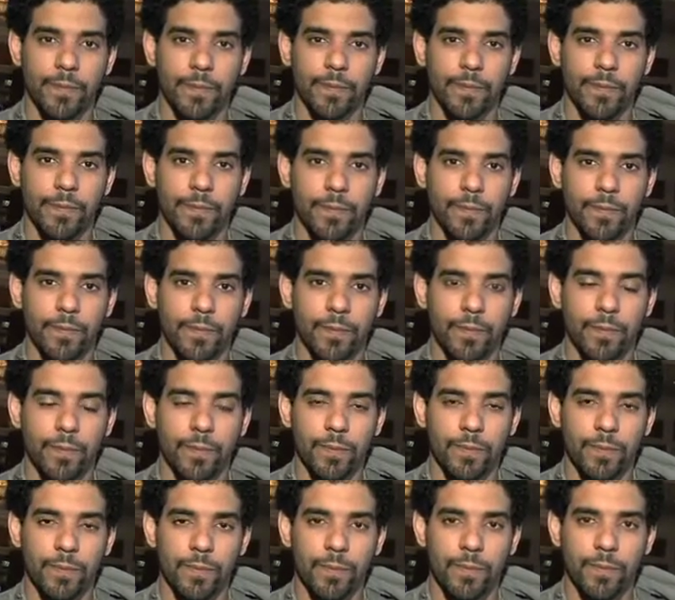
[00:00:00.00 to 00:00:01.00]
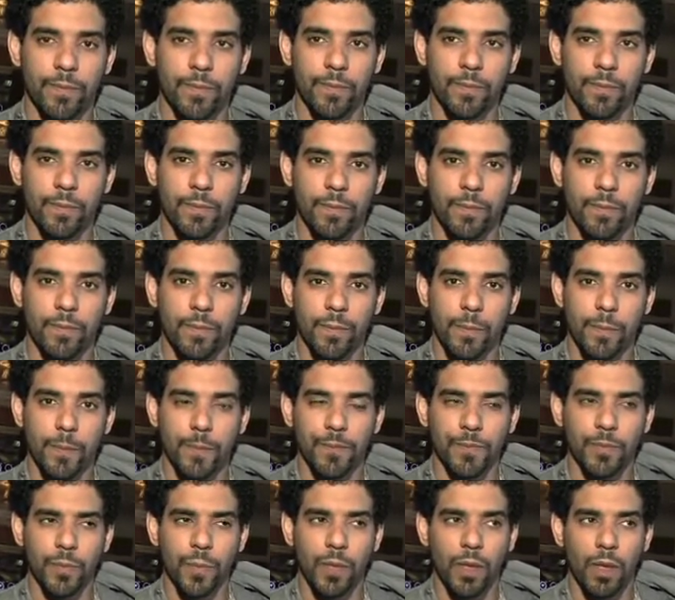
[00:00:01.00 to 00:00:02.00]
Who's who's in the top six?
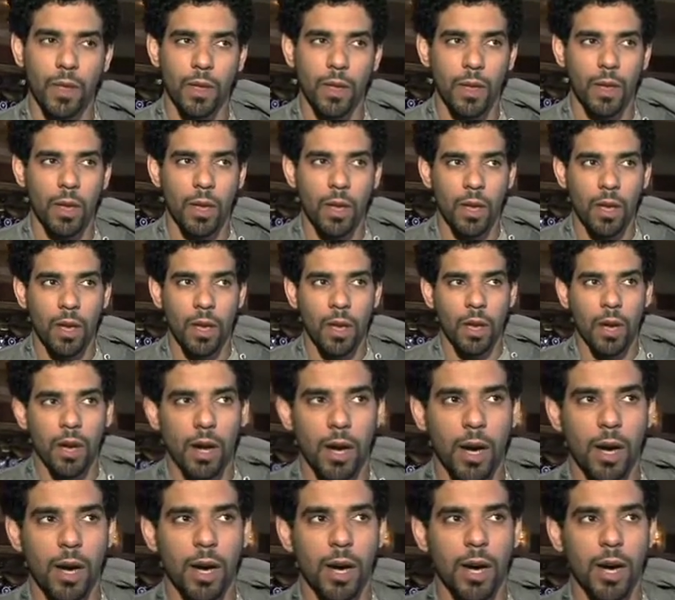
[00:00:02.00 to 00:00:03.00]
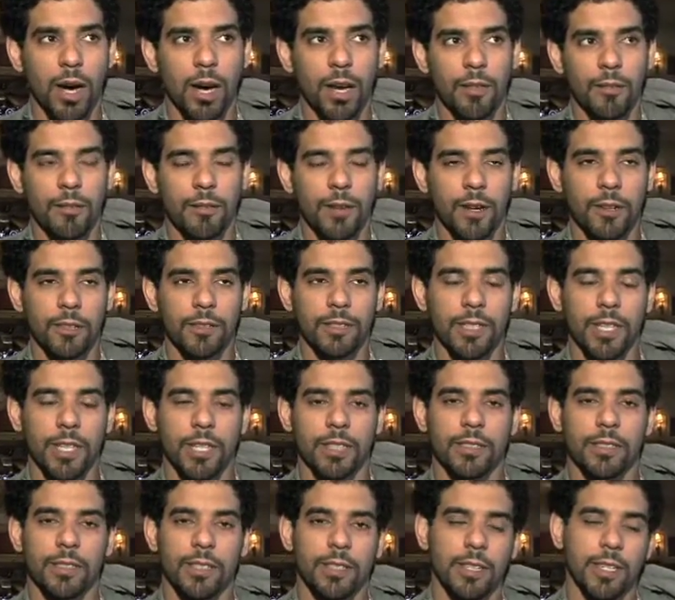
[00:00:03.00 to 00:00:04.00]
Call it. Uh, the final
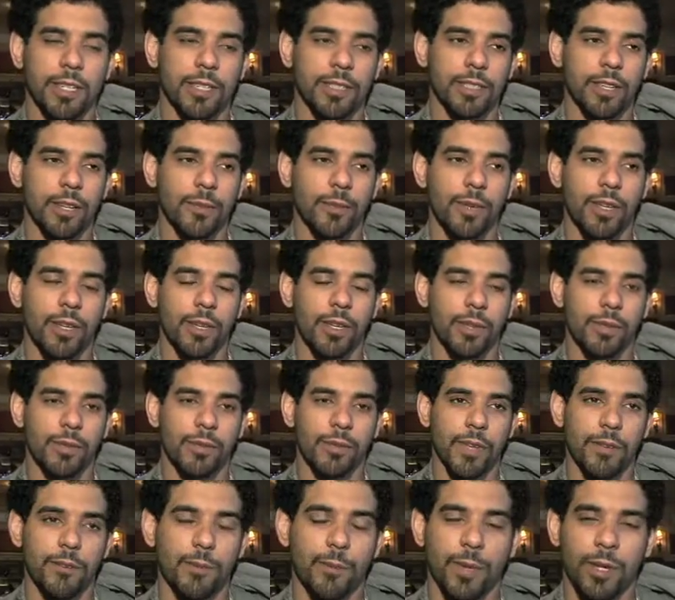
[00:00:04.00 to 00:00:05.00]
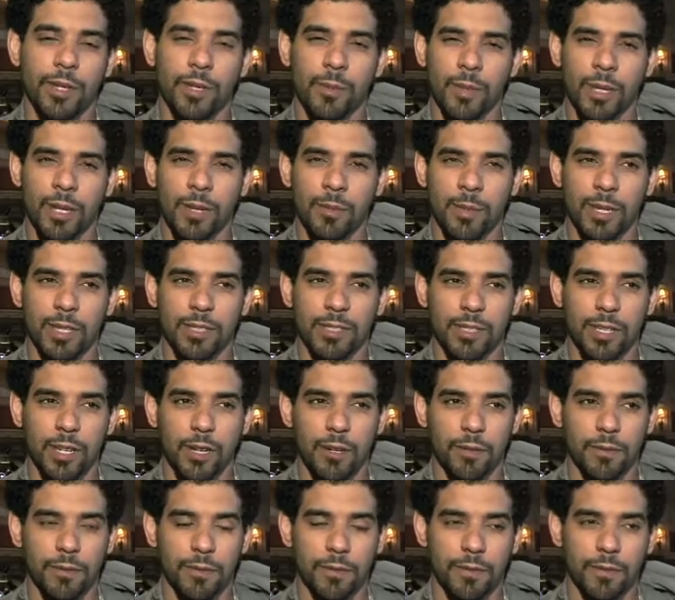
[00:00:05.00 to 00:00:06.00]
six. I think it's going to be David Benjamin and
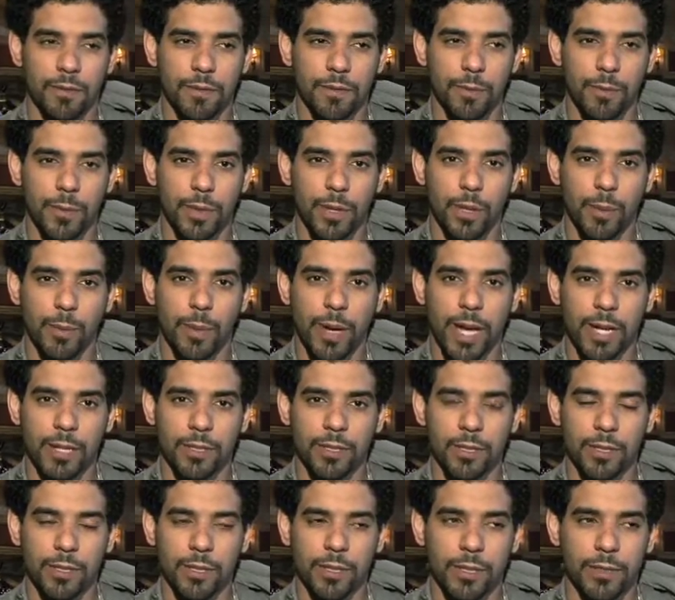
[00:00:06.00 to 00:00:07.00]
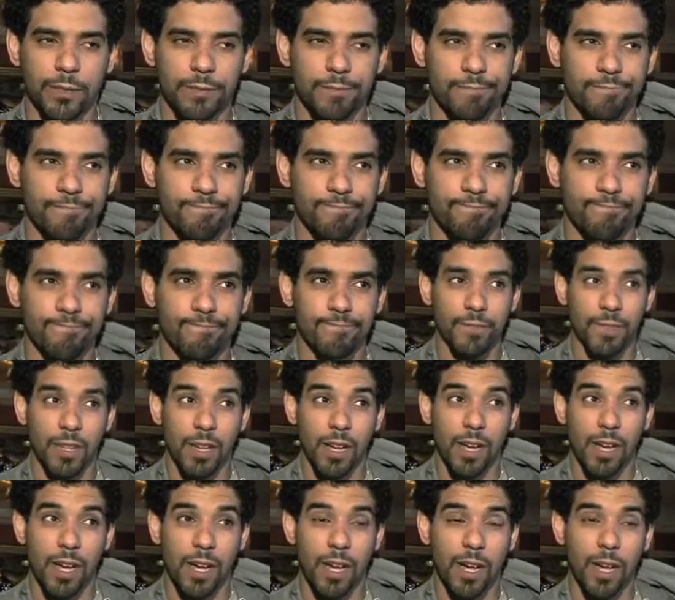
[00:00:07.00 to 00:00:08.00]
myself, Billy Baxter,
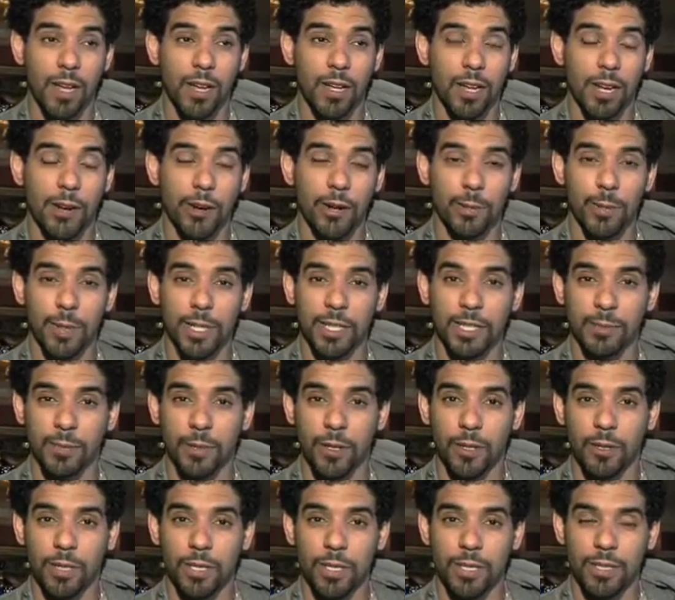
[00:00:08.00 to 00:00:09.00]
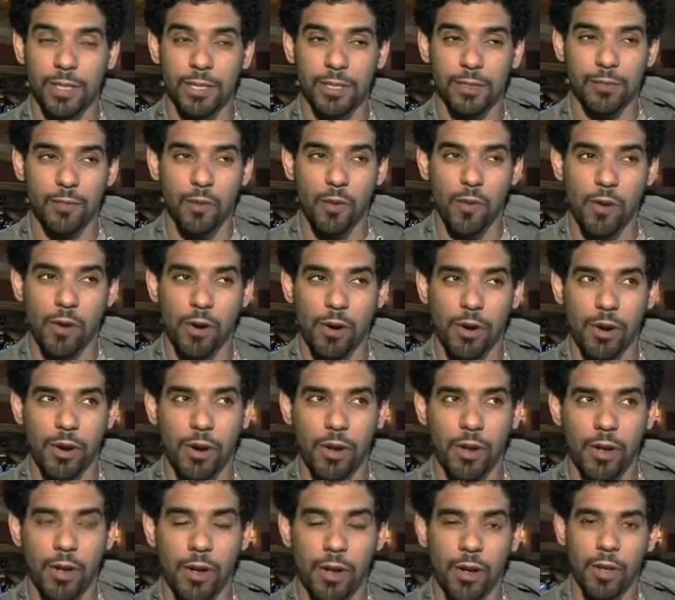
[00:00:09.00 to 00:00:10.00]
uh, Eric Basebaldy. That's four.
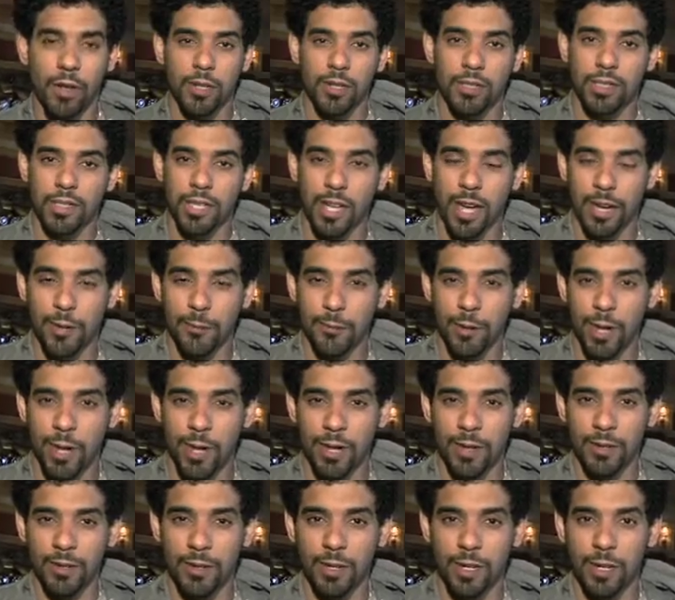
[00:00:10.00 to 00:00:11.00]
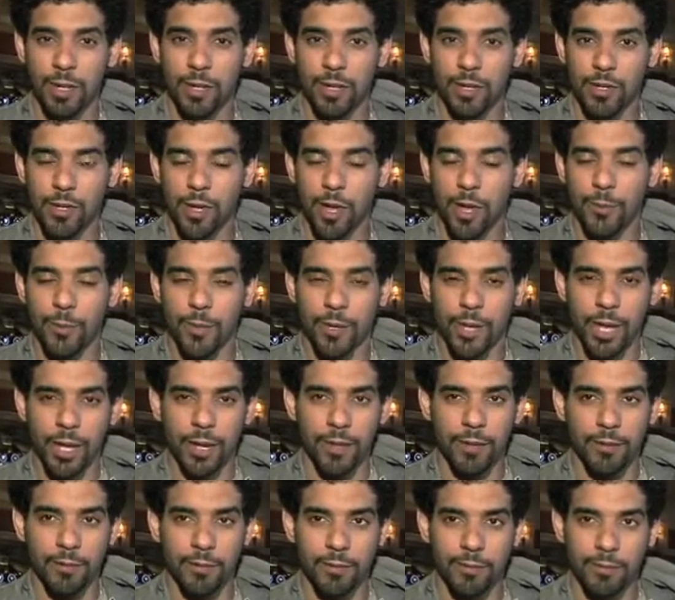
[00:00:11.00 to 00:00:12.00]
Scotty Nguyen and Shawn Buchanan.